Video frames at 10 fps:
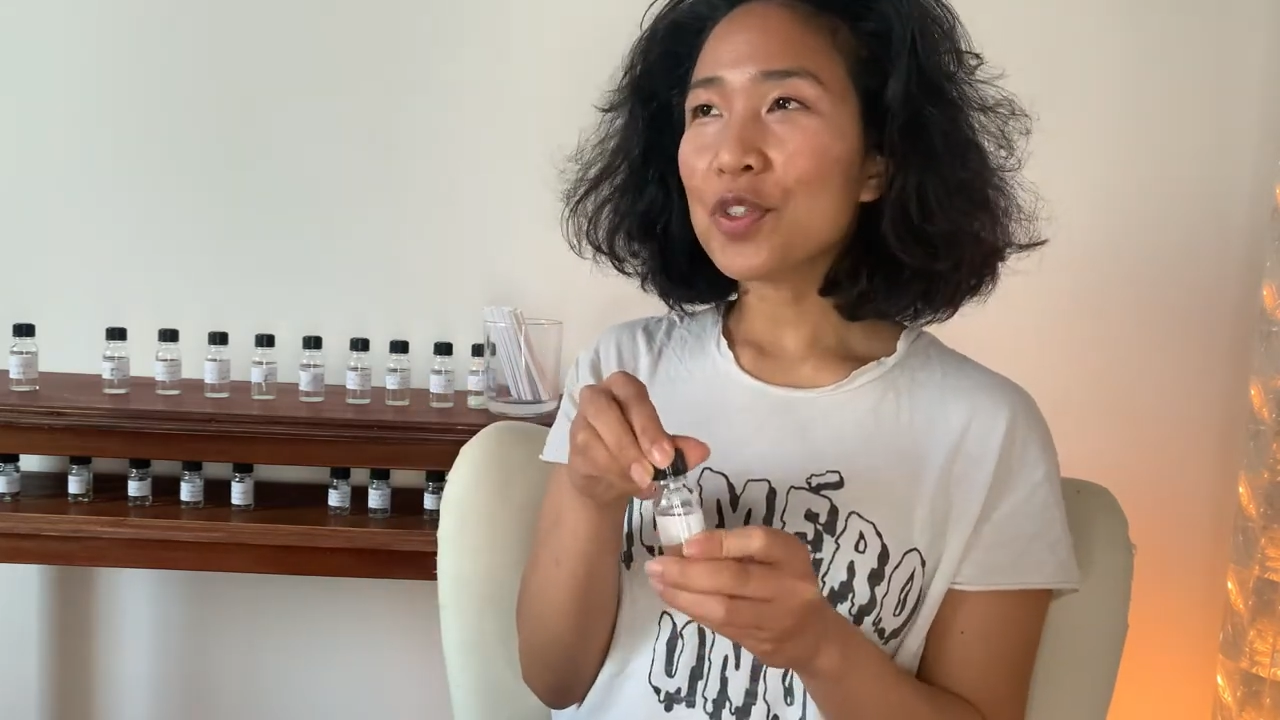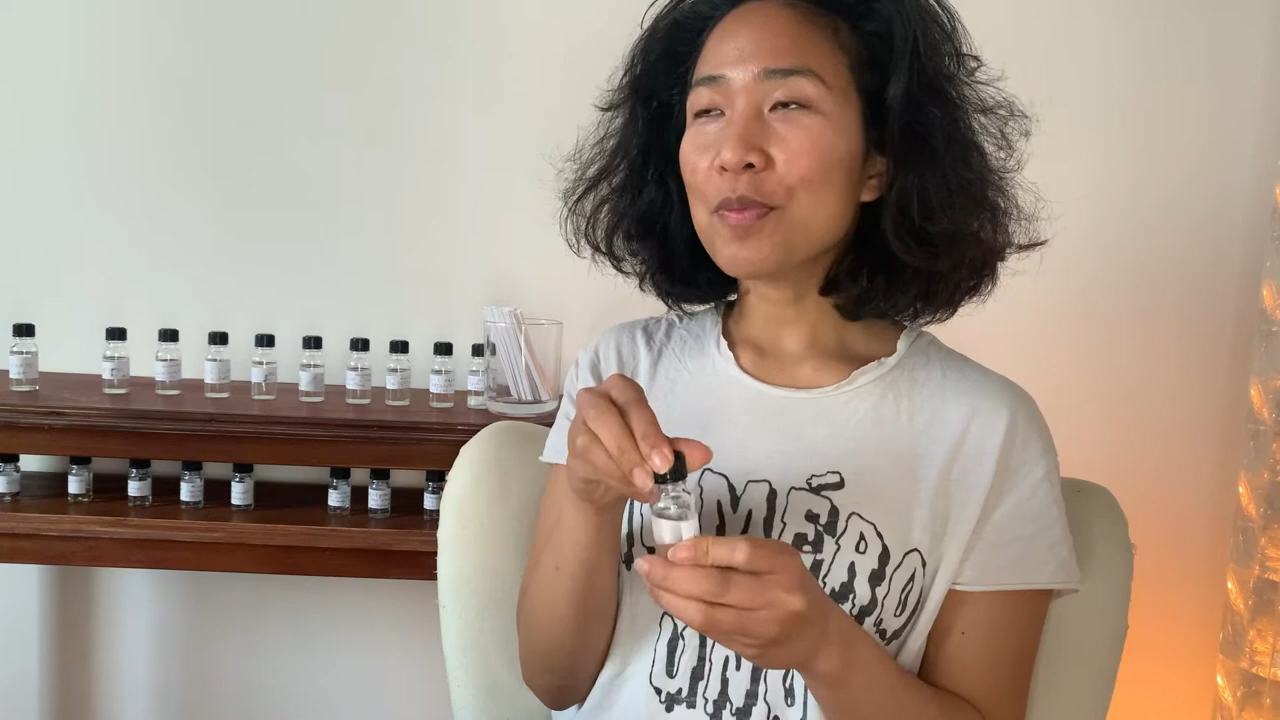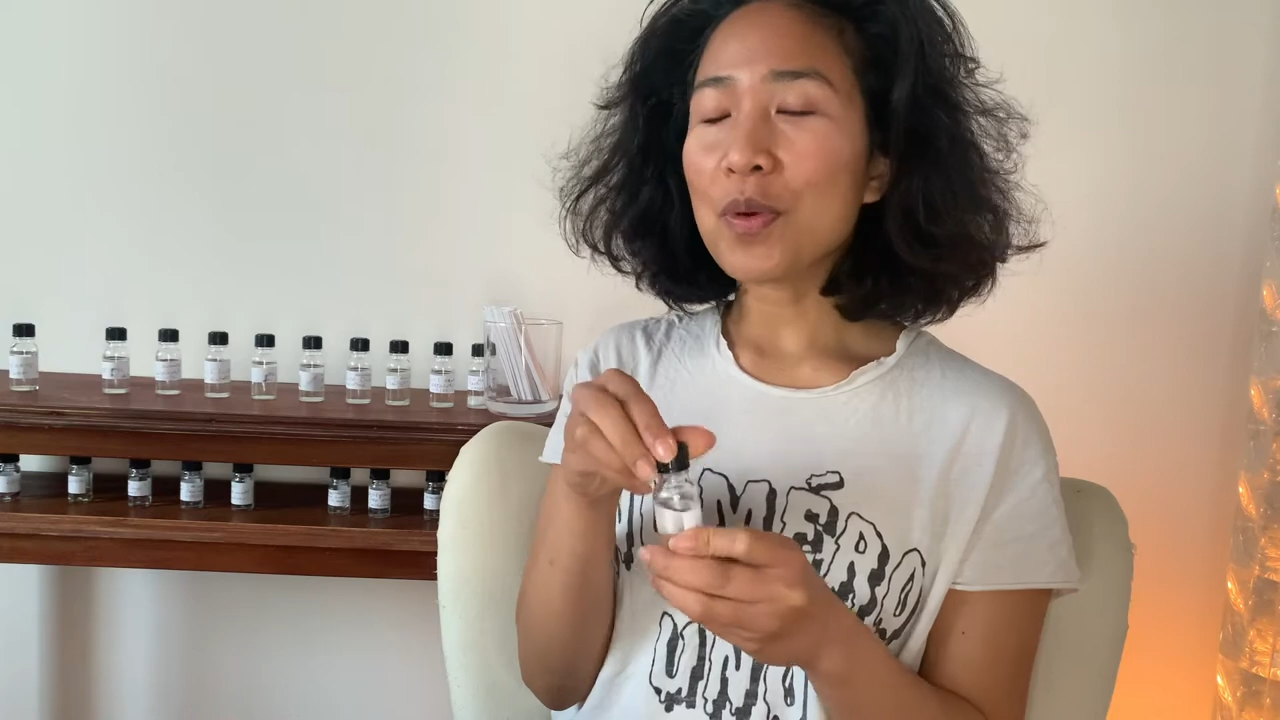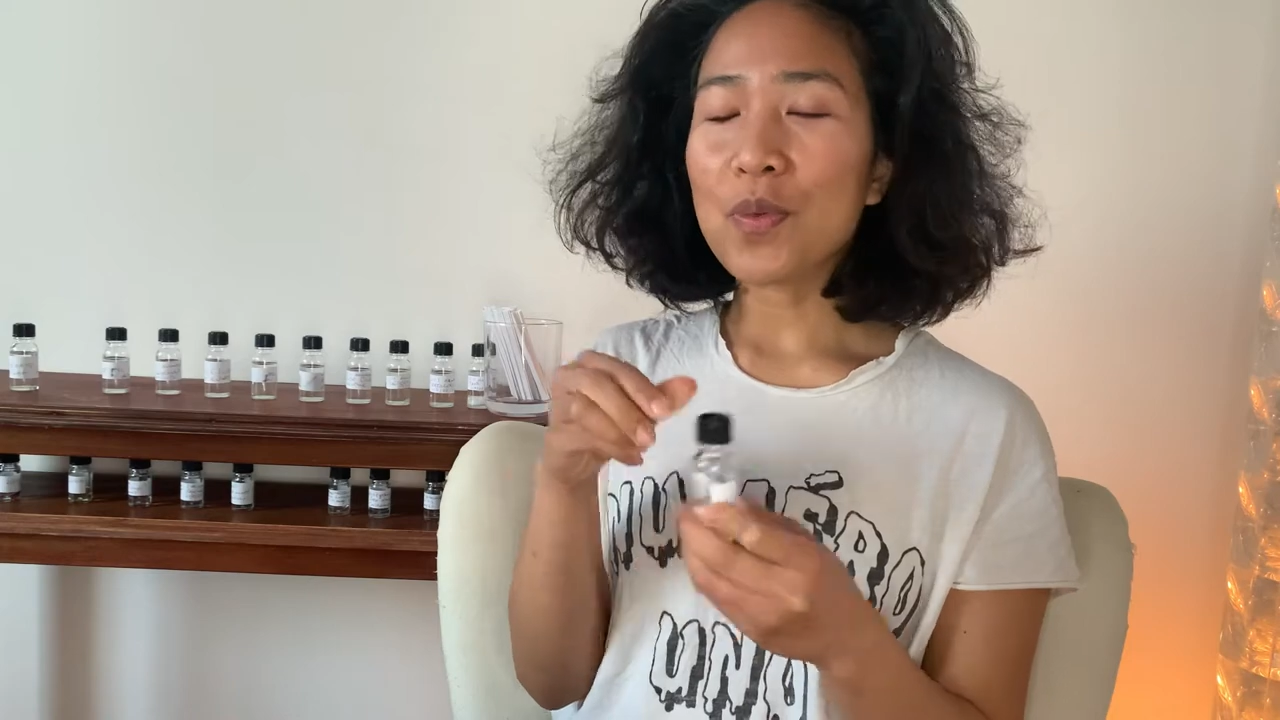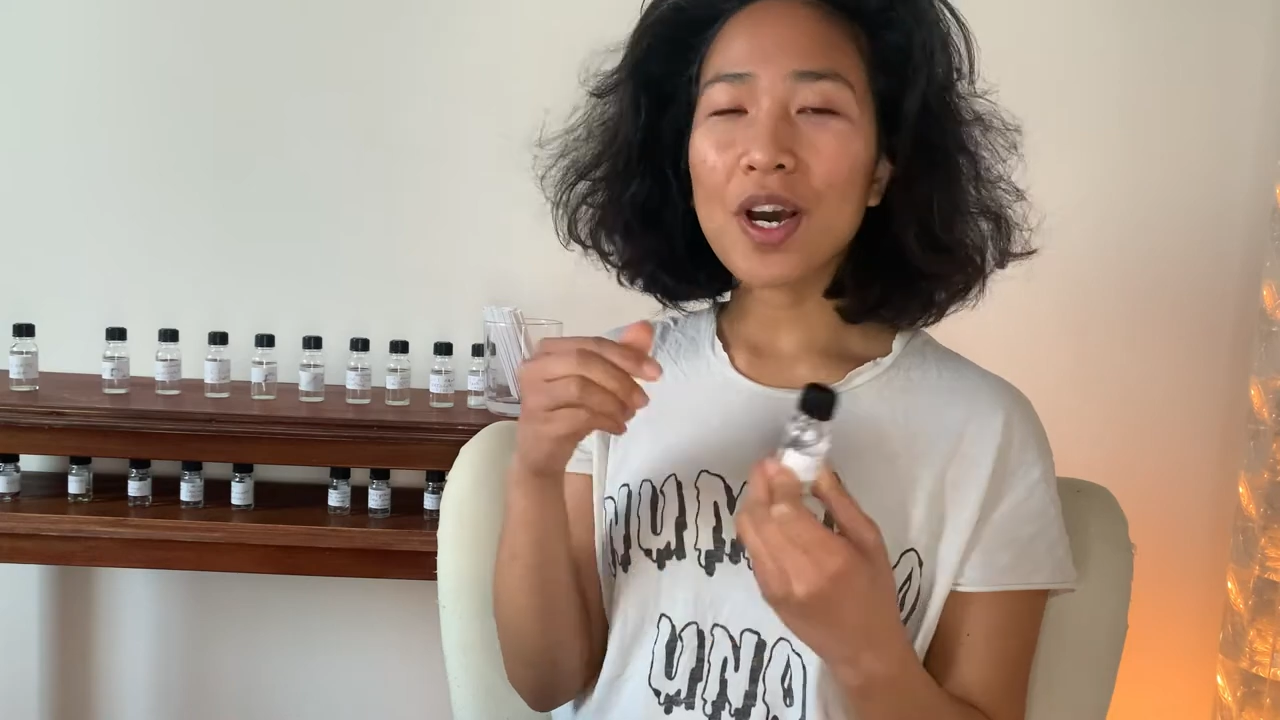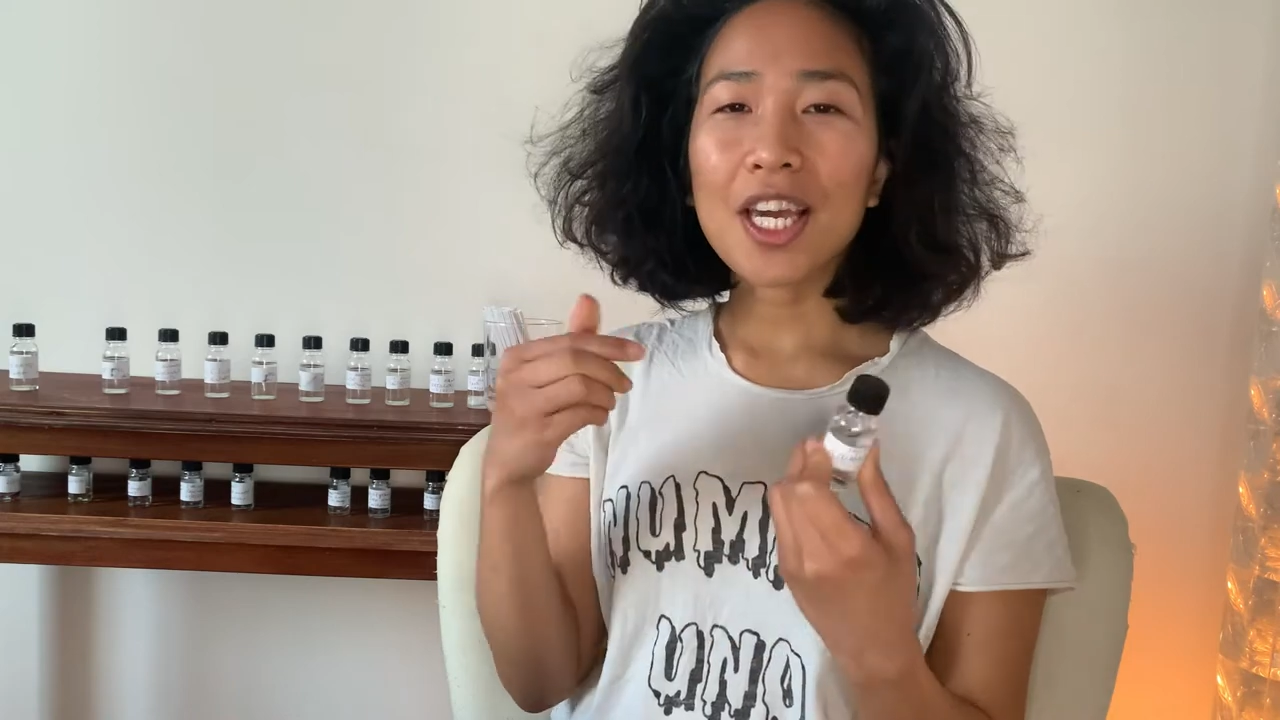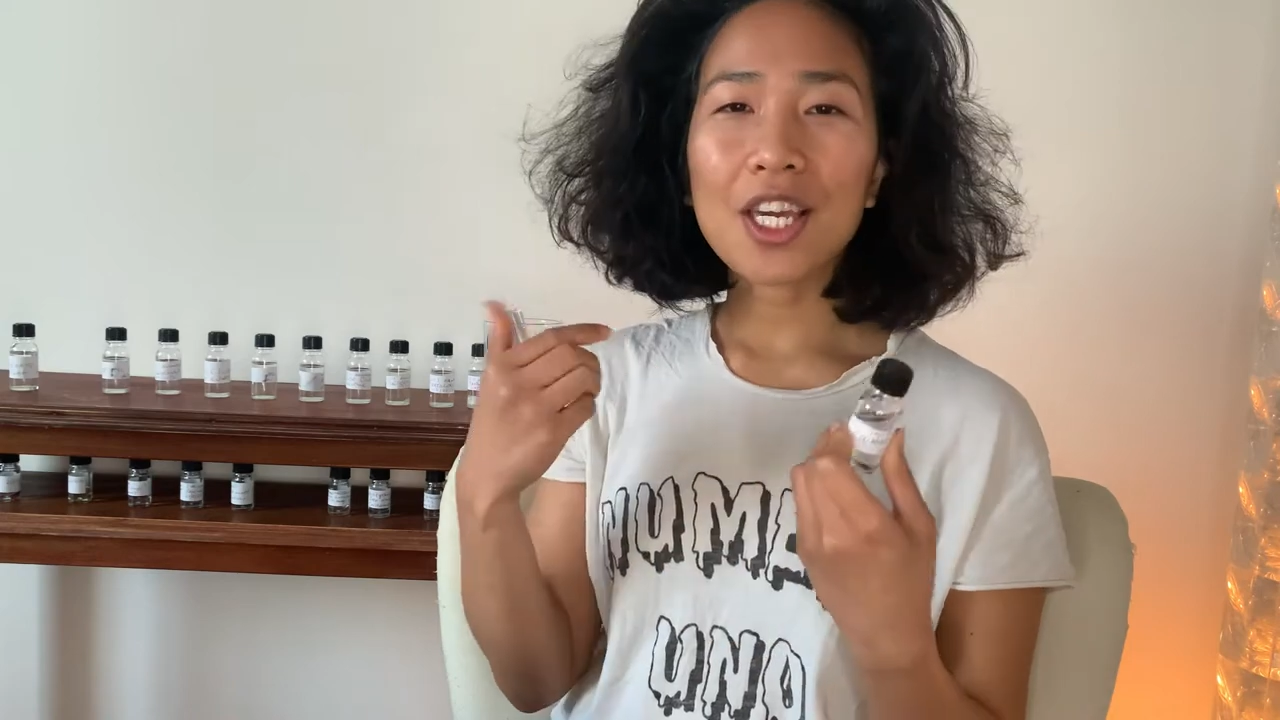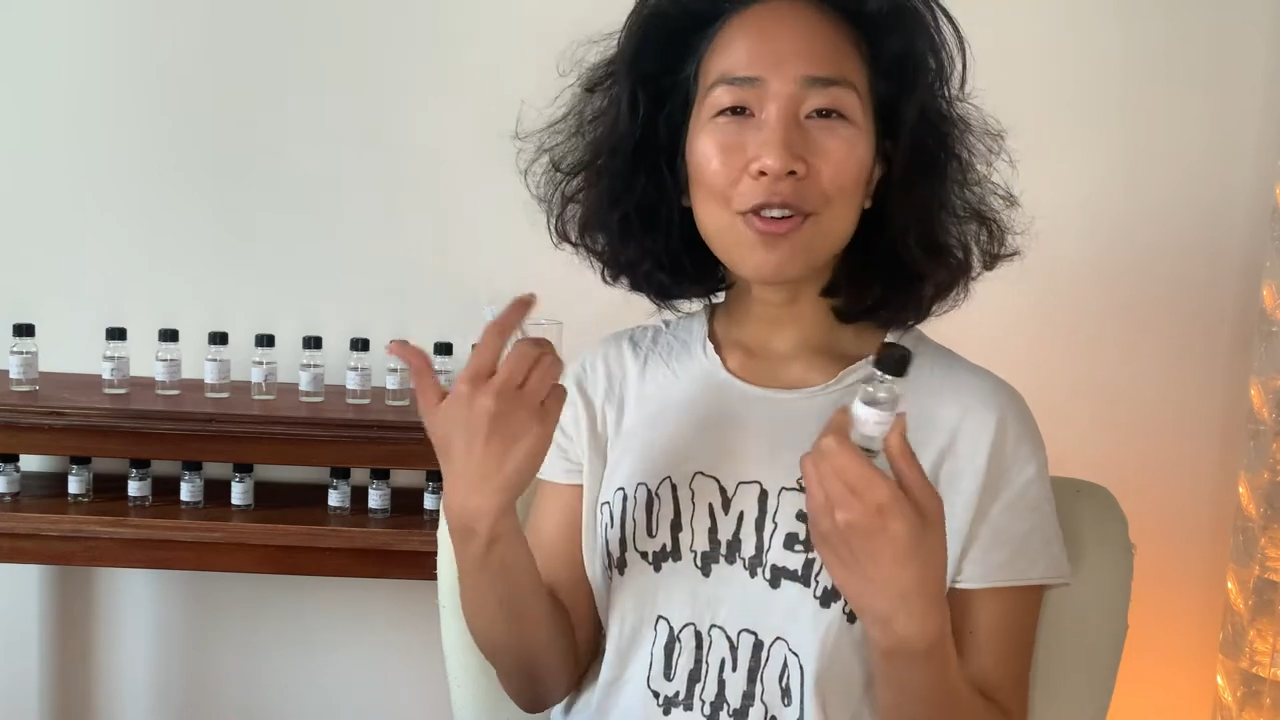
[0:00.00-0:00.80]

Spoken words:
be working